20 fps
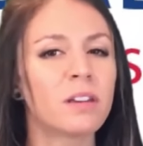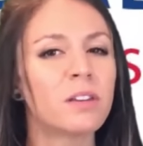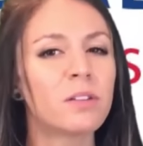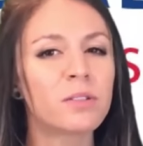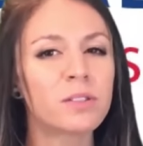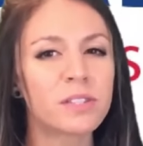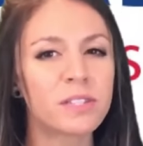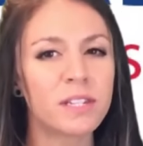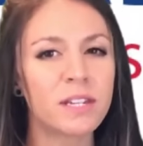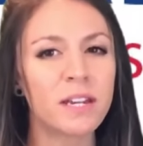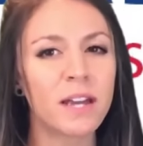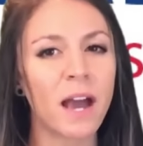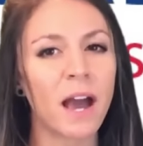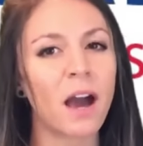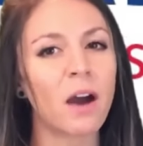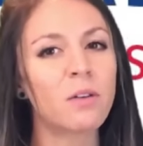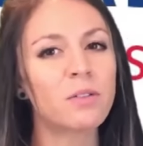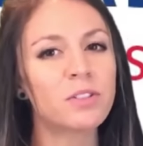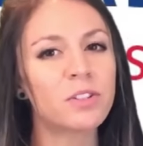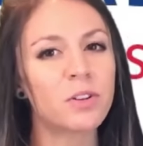You'll see
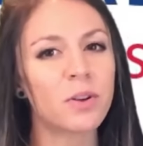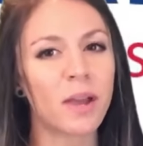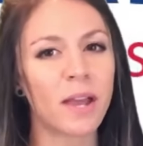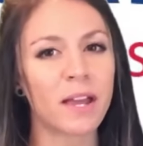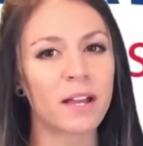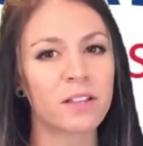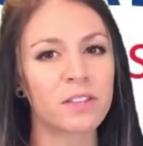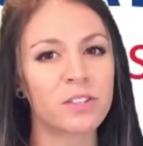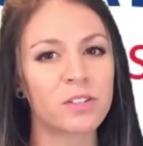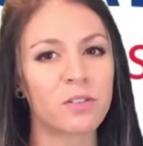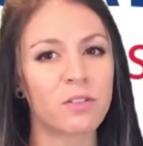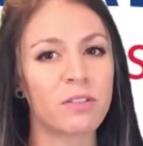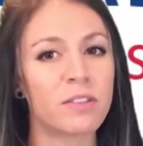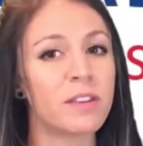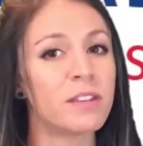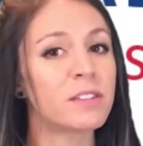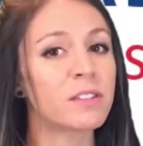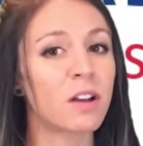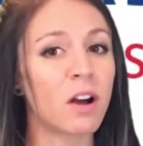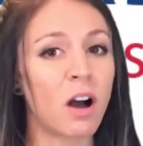how to answer
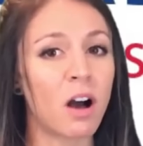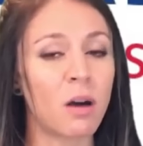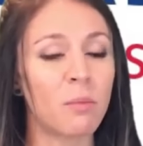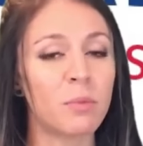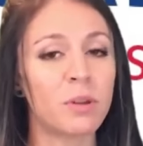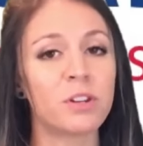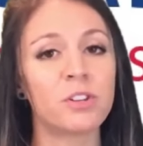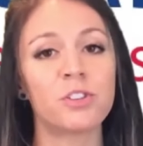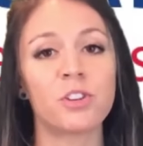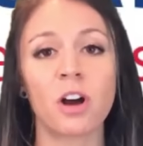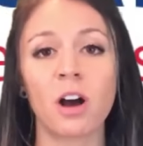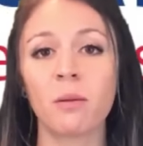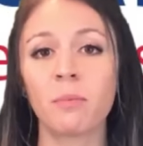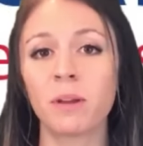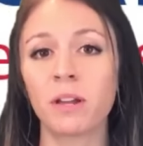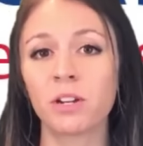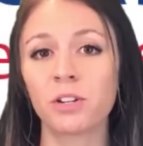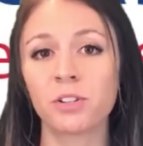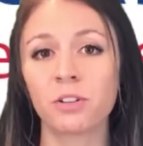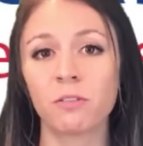these common job
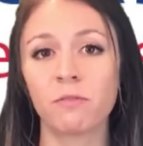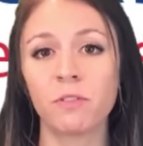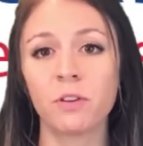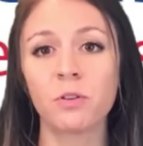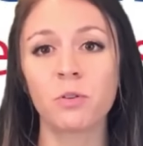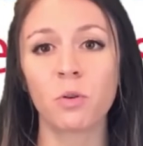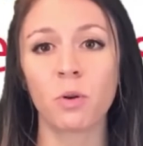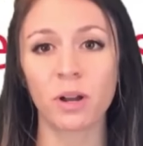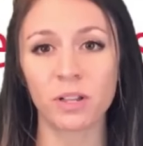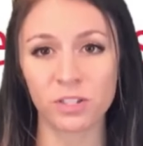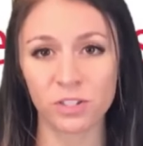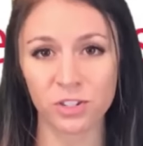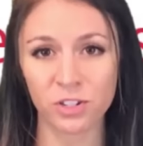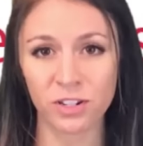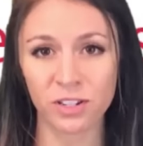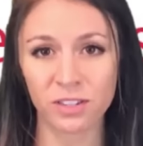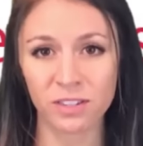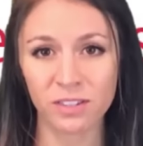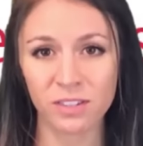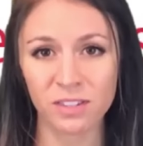interview
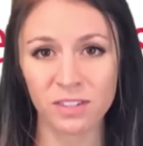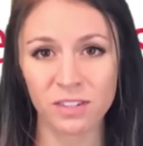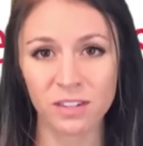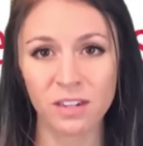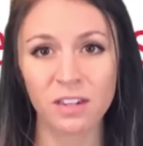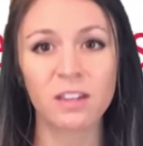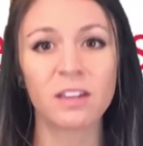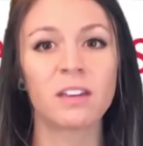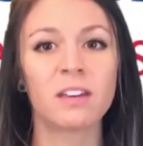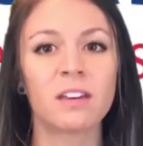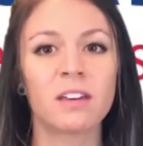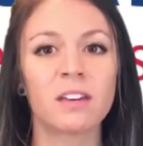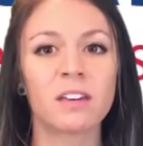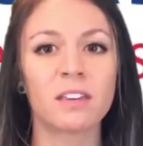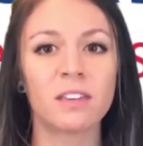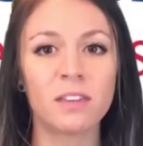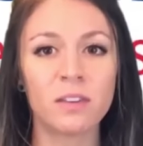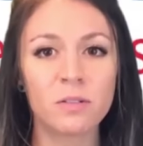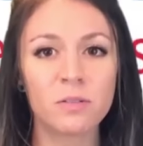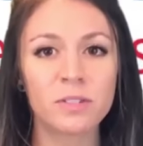questions
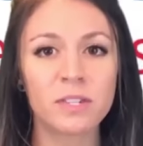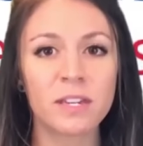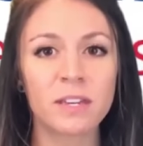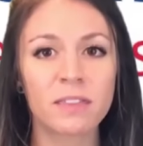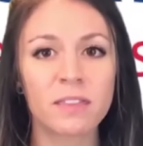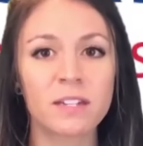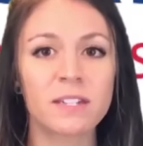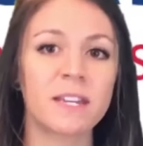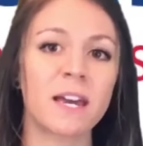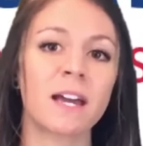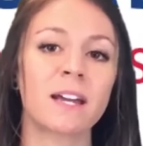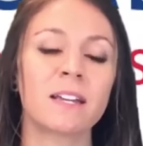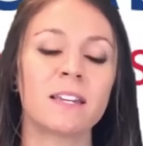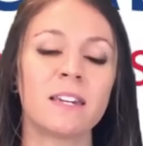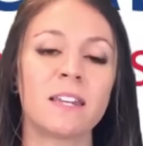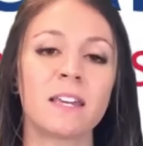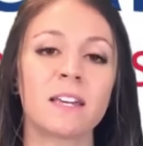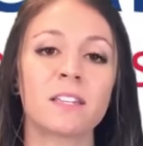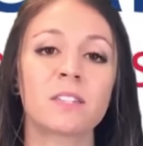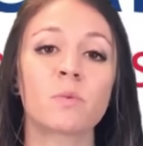using the
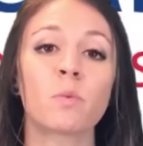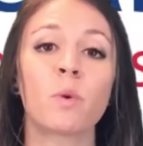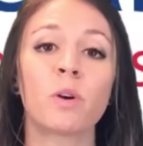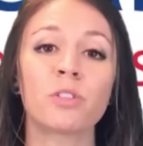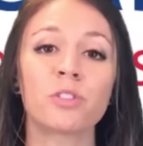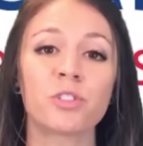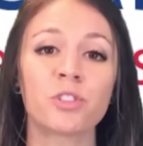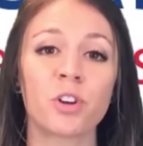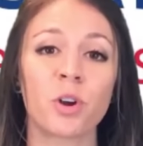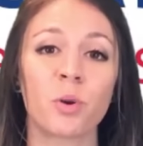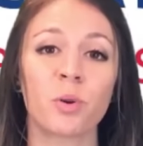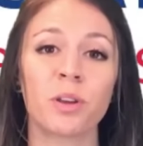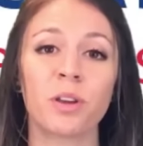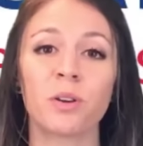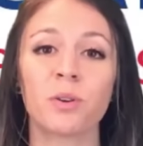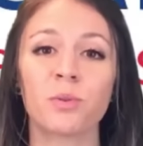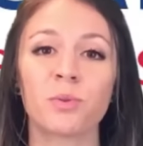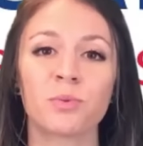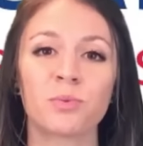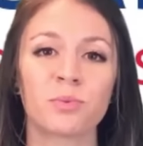techniques we'll show
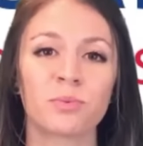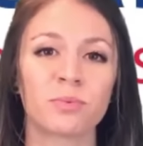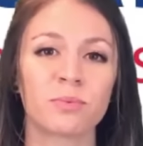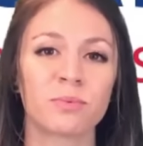you.